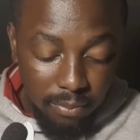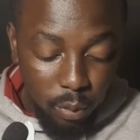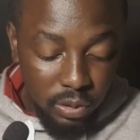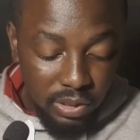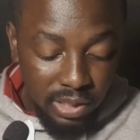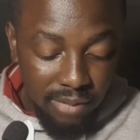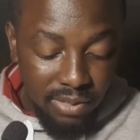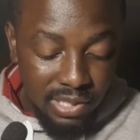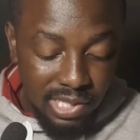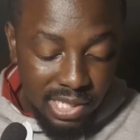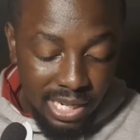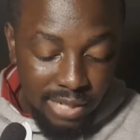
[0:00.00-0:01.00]
Most have
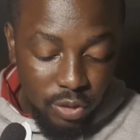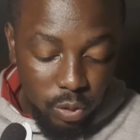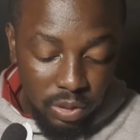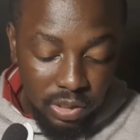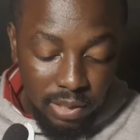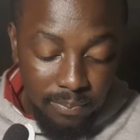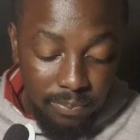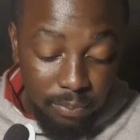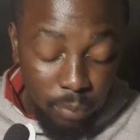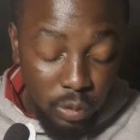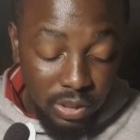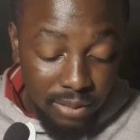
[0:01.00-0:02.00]
slight shorter
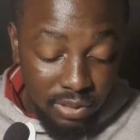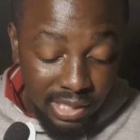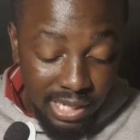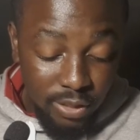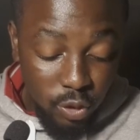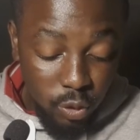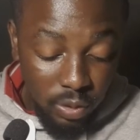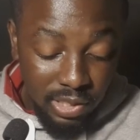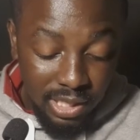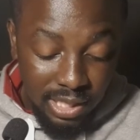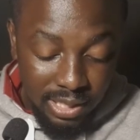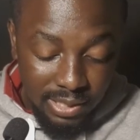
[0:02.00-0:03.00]

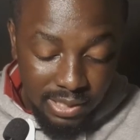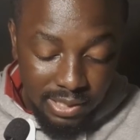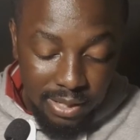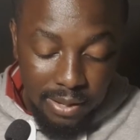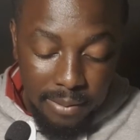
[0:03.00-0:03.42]
ears.